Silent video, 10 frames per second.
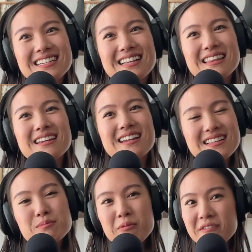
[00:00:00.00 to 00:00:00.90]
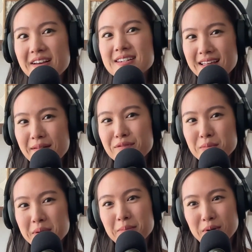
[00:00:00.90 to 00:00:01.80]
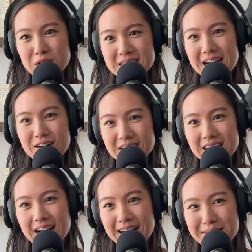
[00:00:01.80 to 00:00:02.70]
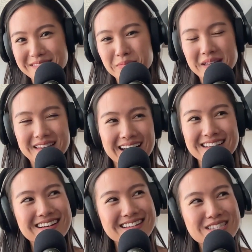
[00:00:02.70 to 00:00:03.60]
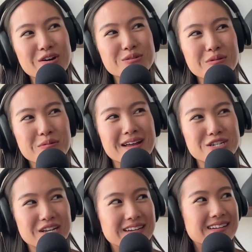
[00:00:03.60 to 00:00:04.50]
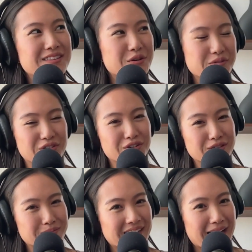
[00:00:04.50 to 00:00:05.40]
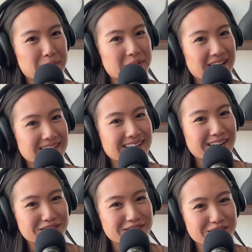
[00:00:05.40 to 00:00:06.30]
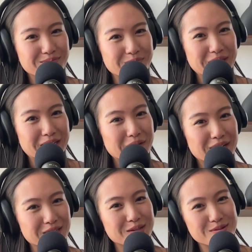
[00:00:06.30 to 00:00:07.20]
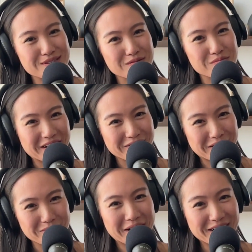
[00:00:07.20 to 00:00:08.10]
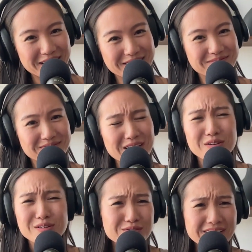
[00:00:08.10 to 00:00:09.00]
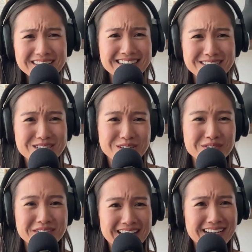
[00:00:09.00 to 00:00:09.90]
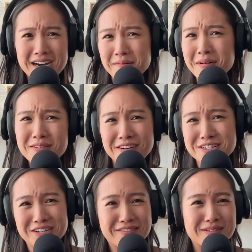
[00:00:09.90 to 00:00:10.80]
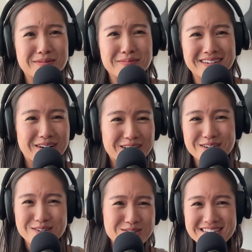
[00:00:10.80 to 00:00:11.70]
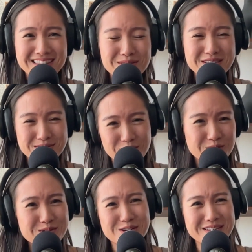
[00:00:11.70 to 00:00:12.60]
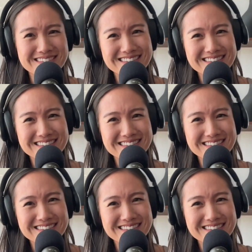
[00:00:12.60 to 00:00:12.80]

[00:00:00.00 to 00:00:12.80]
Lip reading: The nuns prevented them from being burnt down. Yeah. But yeah, it's hard to imagine those girls met a happy end after being accused of being a vampire. And also fucking getting scurvy. Like, come on, French government. Why couldn't you just send them with some oranges?